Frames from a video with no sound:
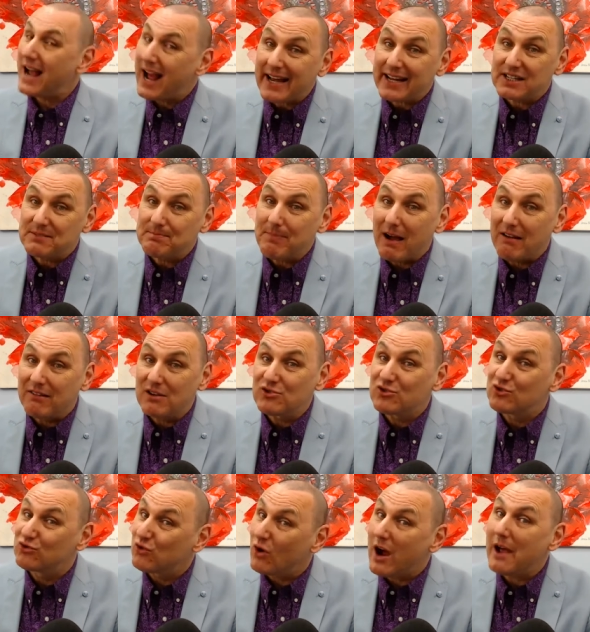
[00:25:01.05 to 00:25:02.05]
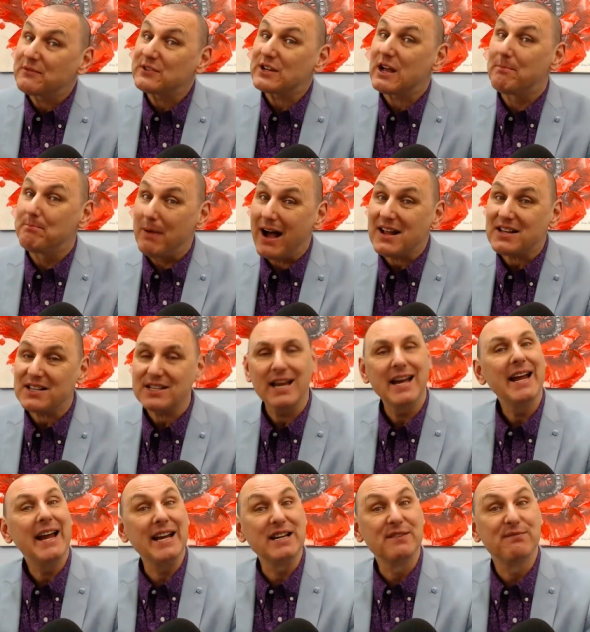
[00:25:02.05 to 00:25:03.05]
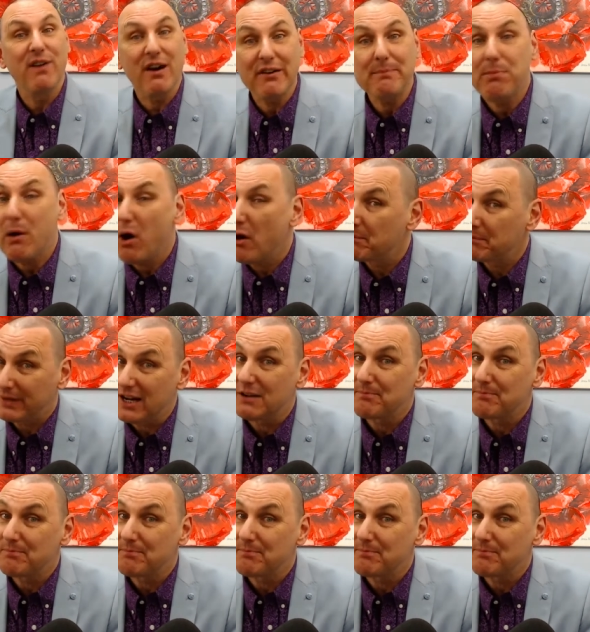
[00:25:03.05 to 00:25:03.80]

Alex Burrows drives a bus. He's very popular